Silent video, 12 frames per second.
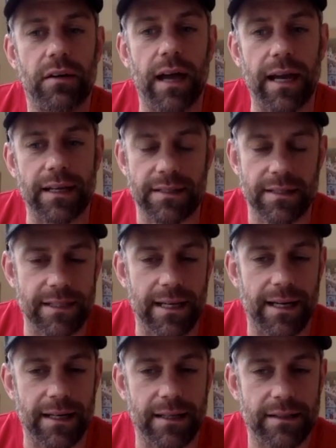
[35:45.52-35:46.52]

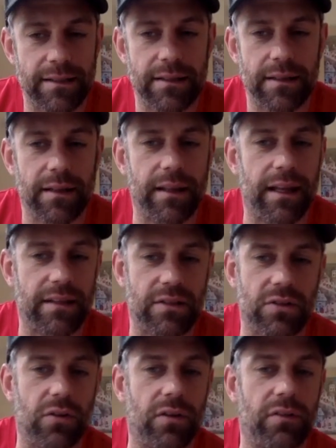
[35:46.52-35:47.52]
exercise and that
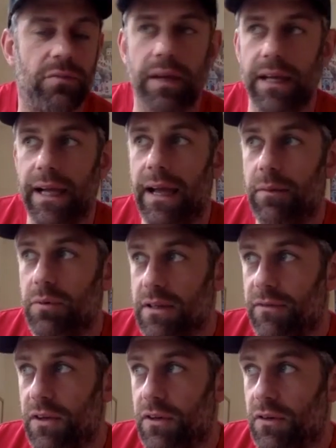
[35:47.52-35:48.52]
sort of being able,
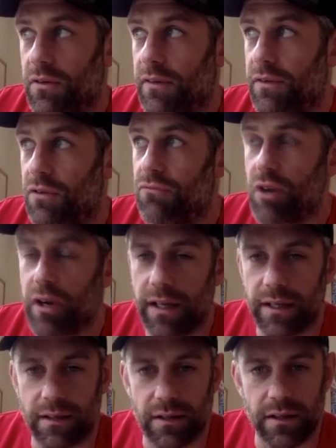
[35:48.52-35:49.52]
if you're if you're
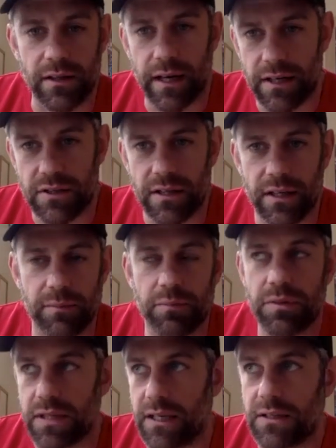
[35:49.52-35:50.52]
running, that you could actually
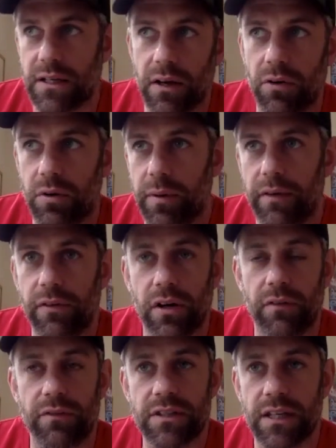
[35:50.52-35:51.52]
potentially hold a bit of a
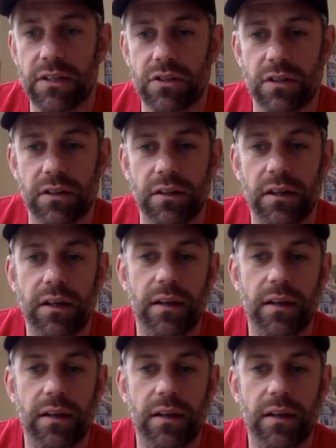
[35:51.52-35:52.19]
conversation.